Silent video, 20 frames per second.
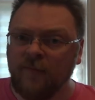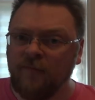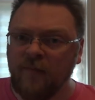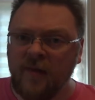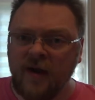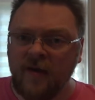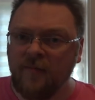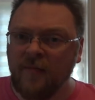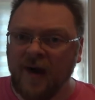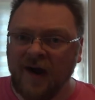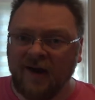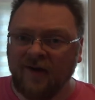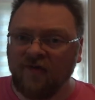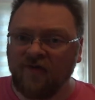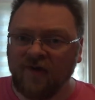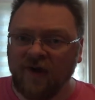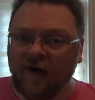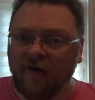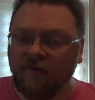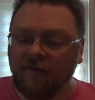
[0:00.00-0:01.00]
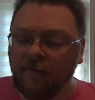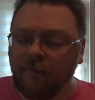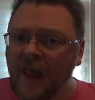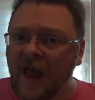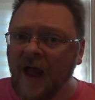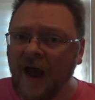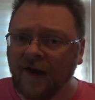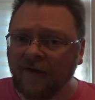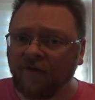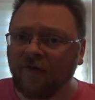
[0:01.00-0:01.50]
meat by itself,
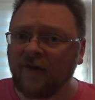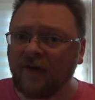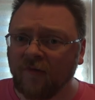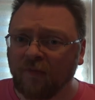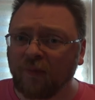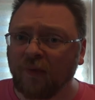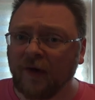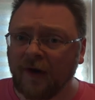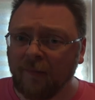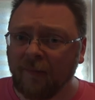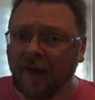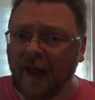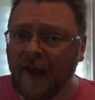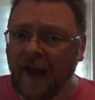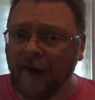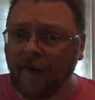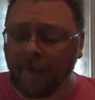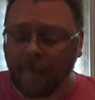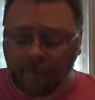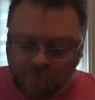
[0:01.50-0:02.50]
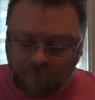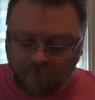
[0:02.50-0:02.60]
honestly, is pretty bland.